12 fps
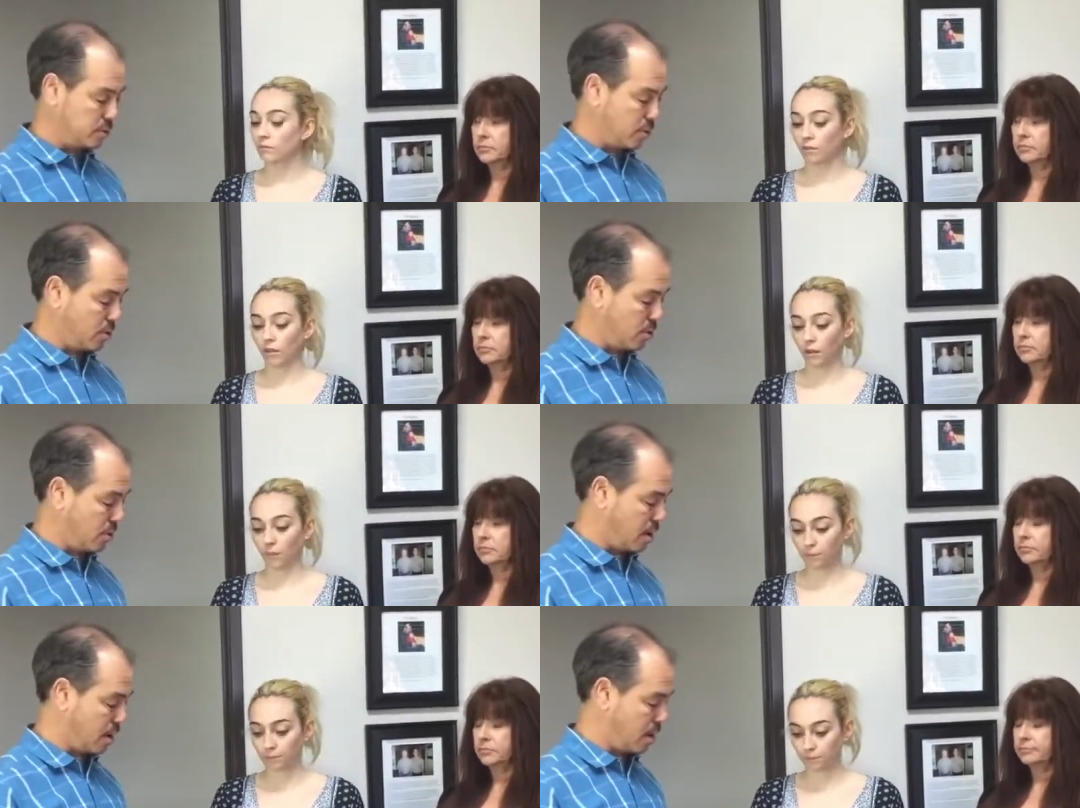Speaker 1: so
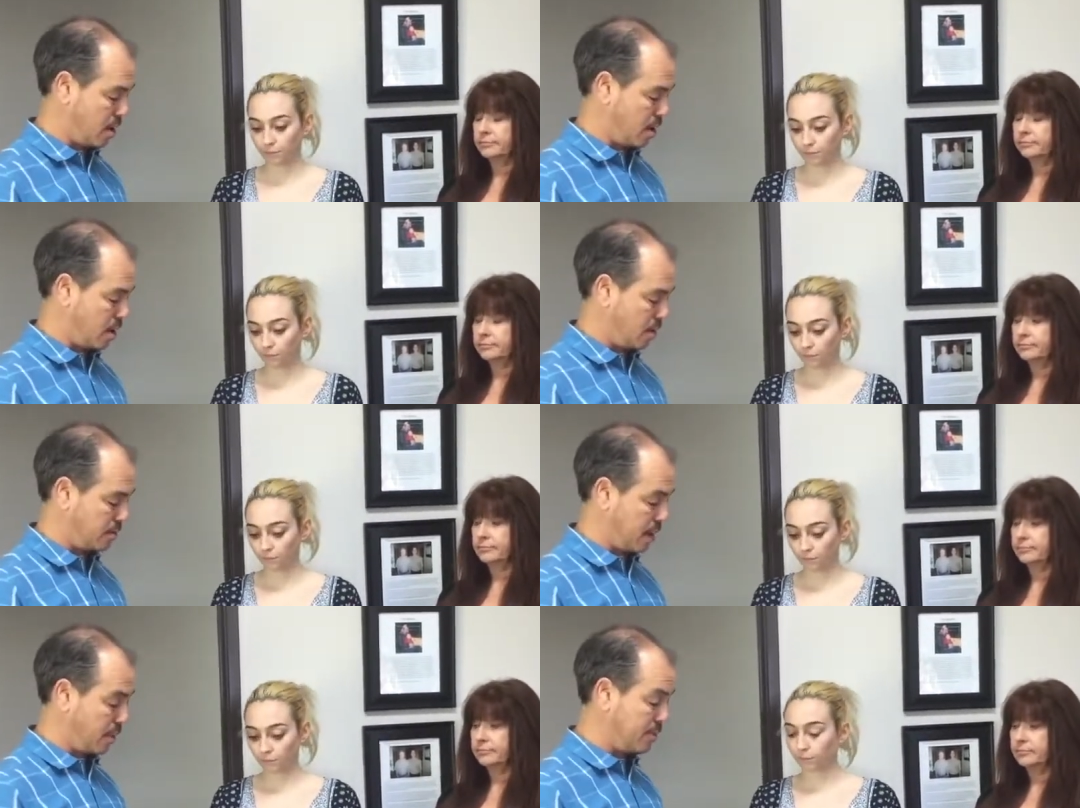uh,
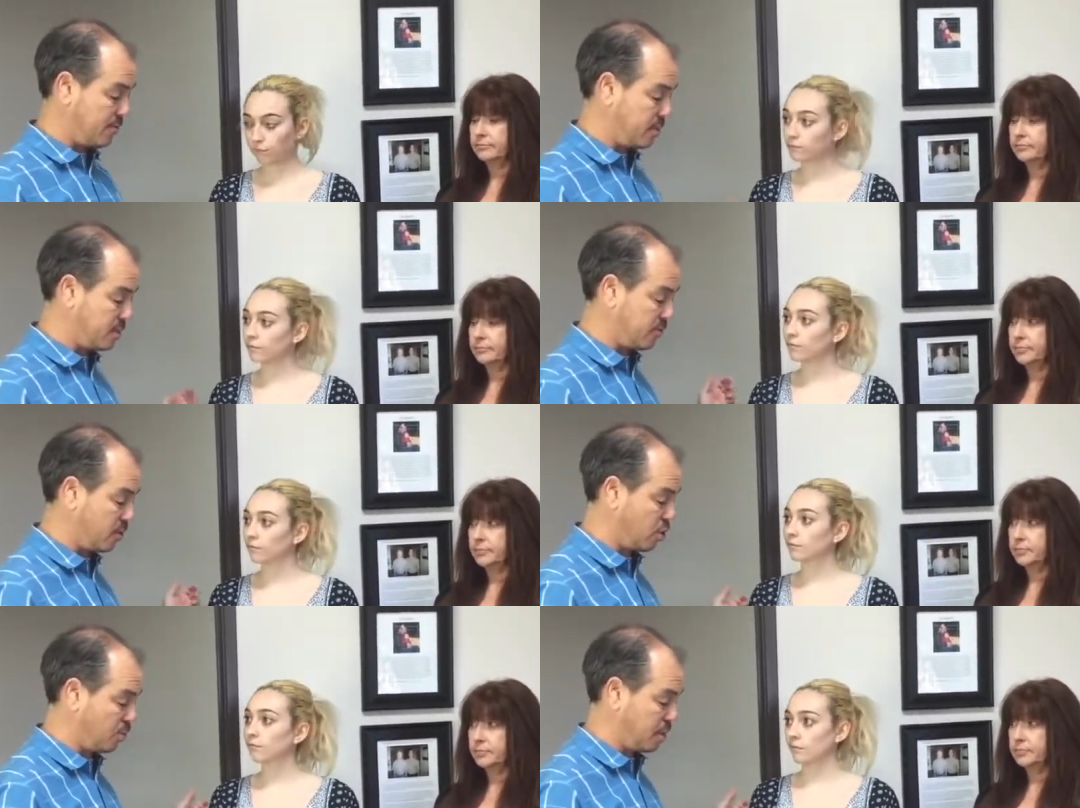that'll be fun to
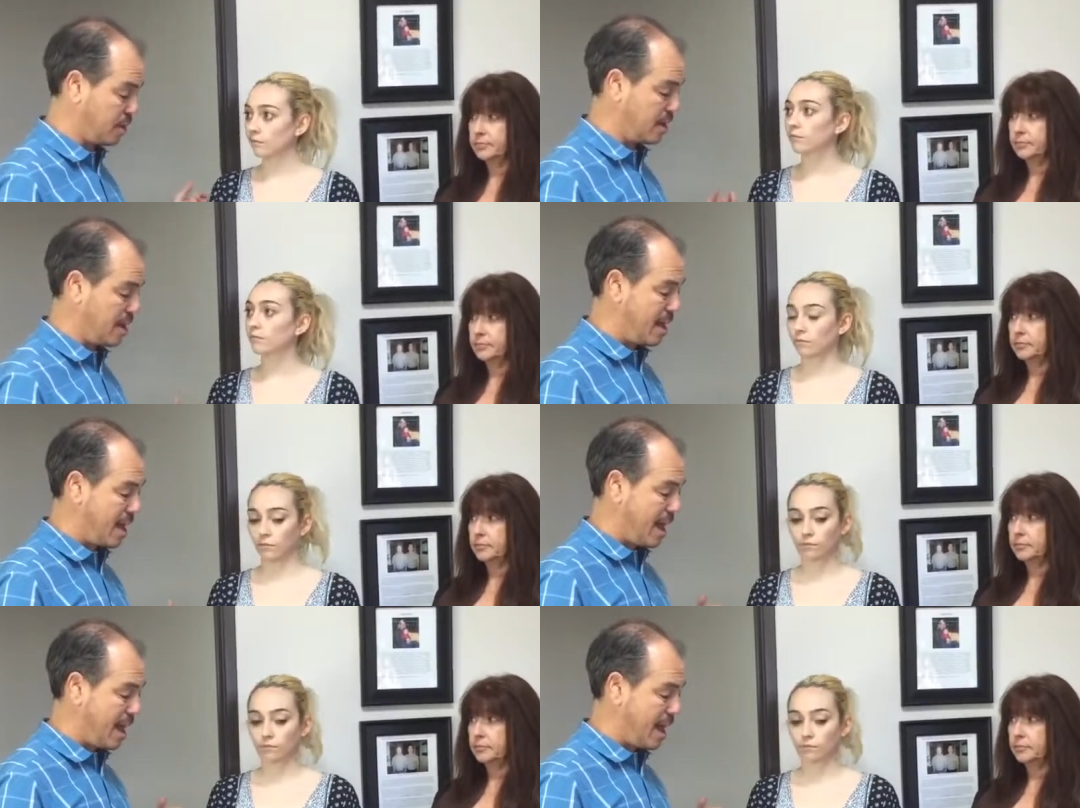follow up on.